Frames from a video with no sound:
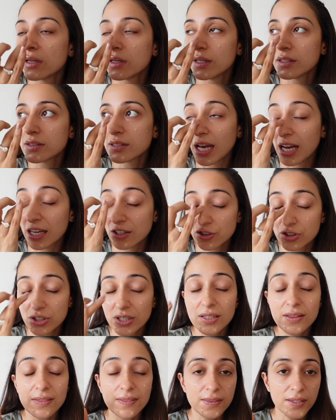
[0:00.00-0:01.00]
It's actually
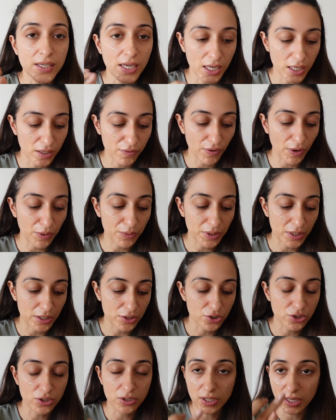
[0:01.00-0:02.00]
a thick
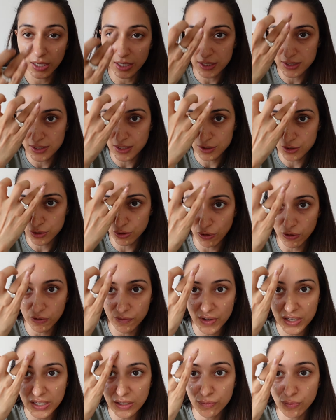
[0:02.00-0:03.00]
foundation, guys. It's not
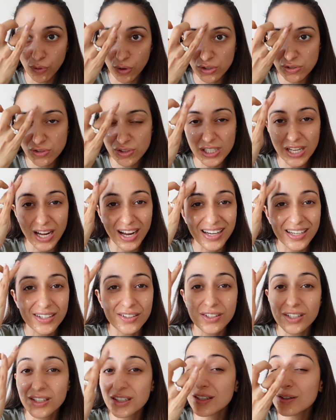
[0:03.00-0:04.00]
very watery. I
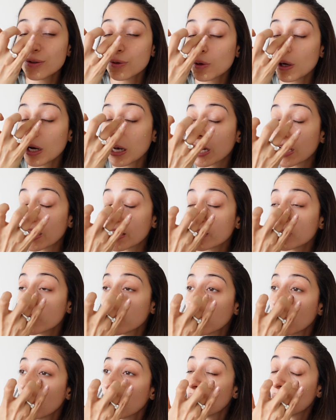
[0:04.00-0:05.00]
really don't like
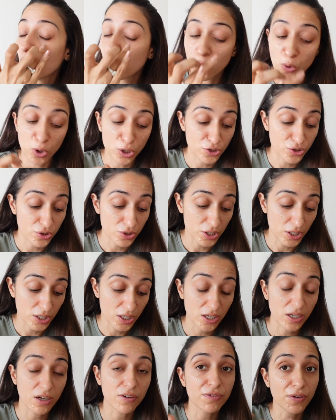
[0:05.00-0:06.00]

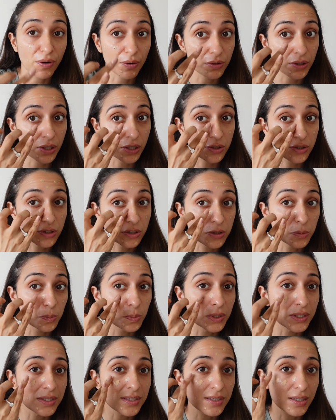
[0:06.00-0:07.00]
watery foundations
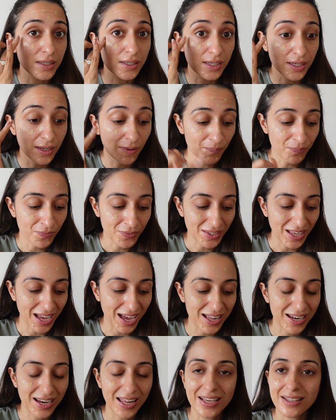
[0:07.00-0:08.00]
personally.
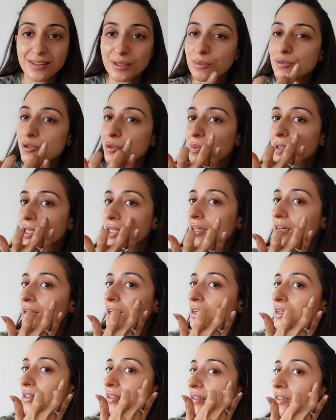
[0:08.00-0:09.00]
I like them to be a
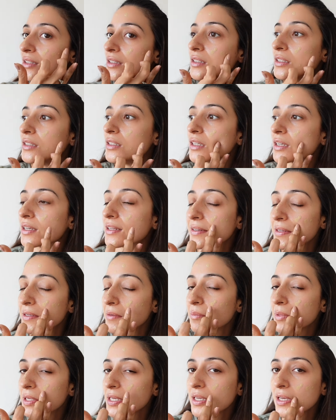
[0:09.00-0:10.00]
little
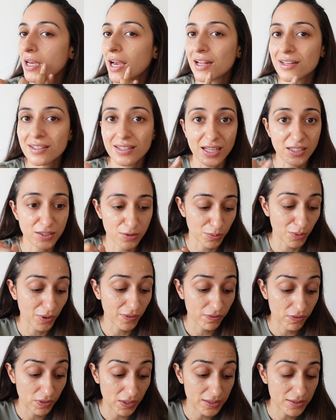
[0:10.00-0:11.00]
creamy, and that's
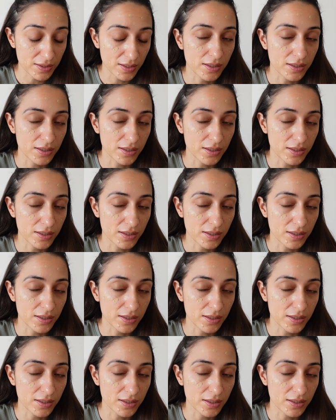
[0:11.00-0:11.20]
what this